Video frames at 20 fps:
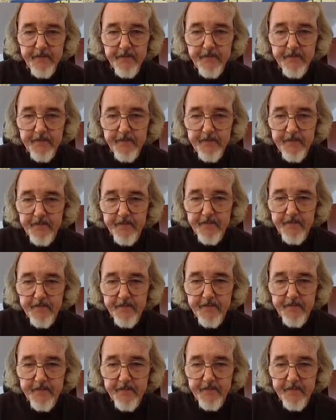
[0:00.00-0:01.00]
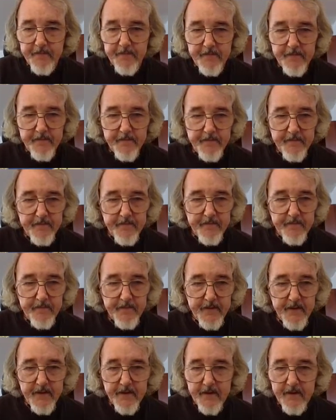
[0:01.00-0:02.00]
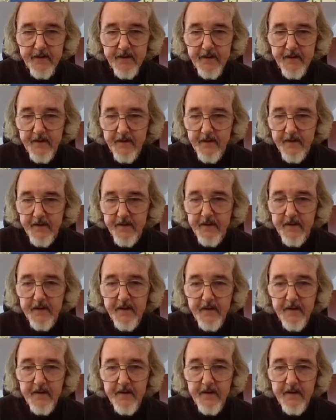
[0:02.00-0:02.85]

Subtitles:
(silence)